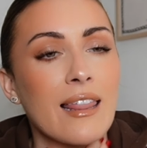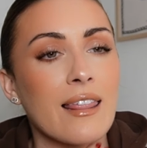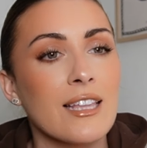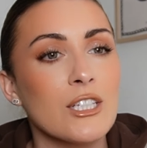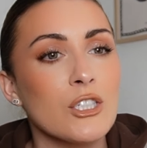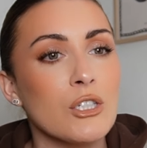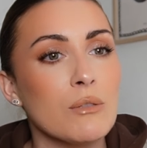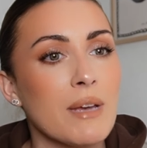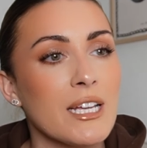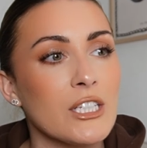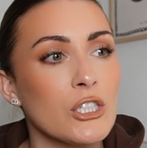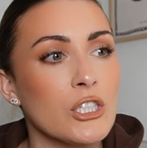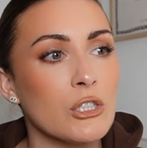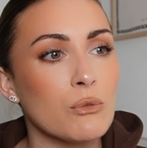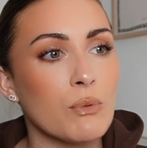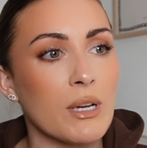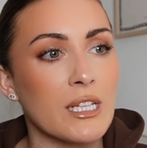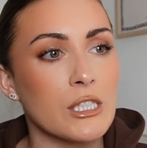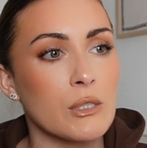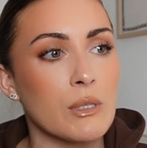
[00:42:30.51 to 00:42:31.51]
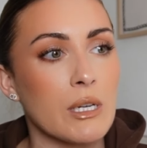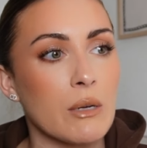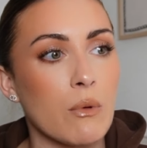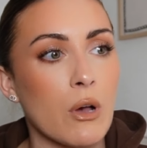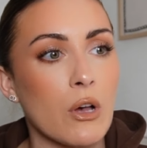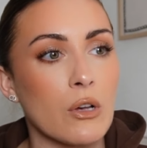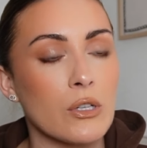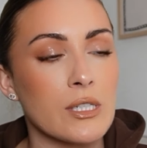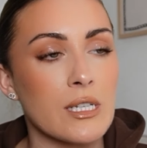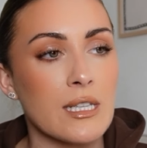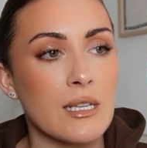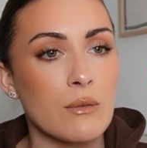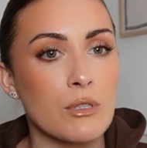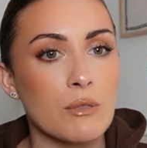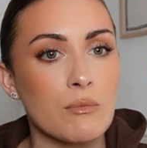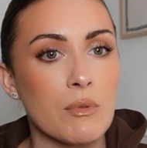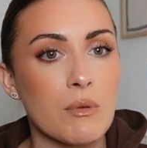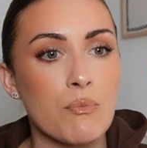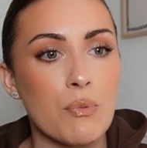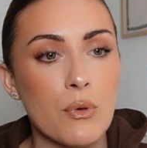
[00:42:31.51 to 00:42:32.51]
and I think she mentioned once where it was and
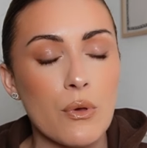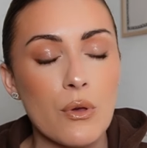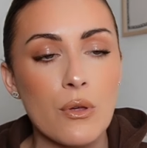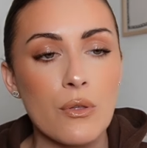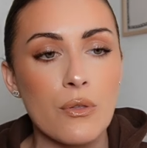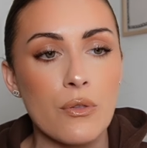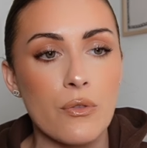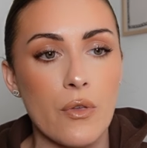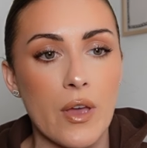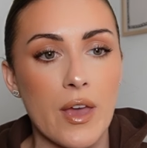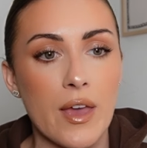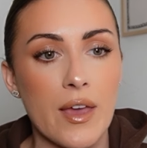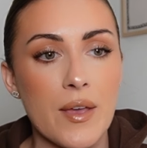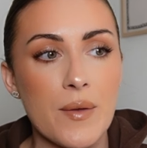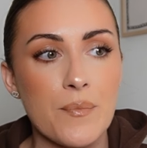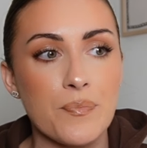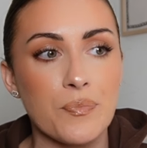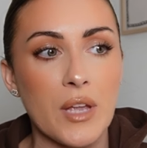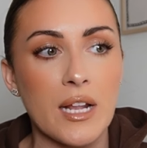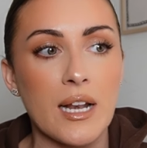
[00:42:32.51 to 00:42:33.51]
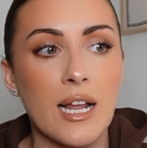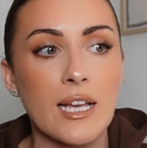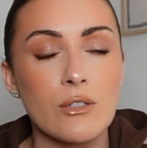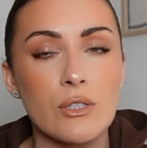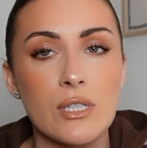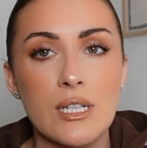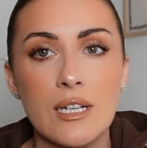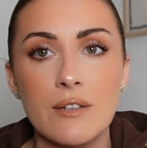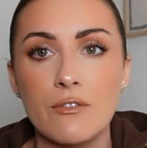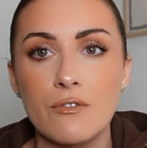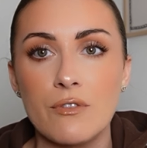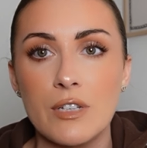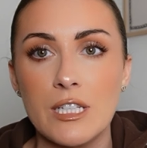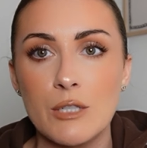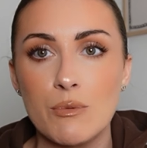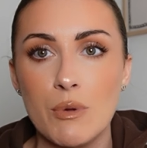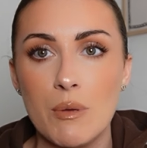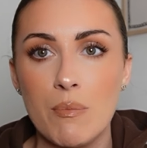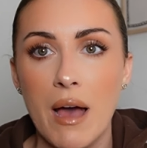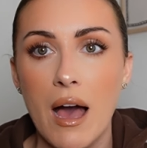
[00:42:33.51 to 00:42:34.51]
it was my birthday and I used to live in
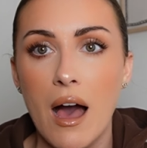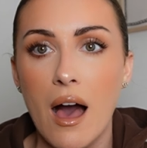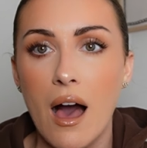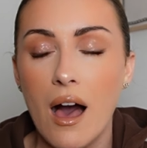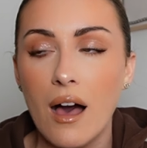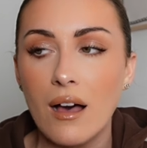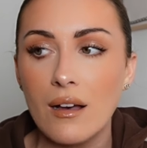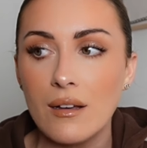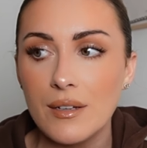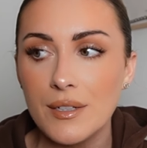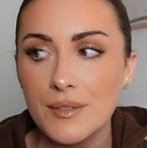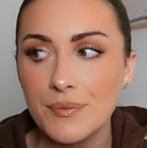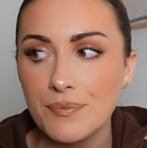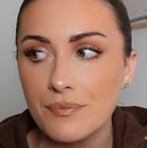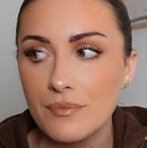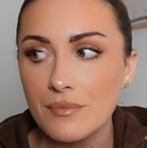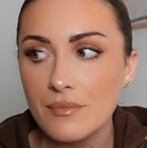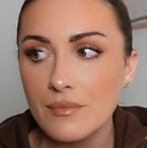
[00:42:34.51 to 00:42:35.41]
Finsbury Park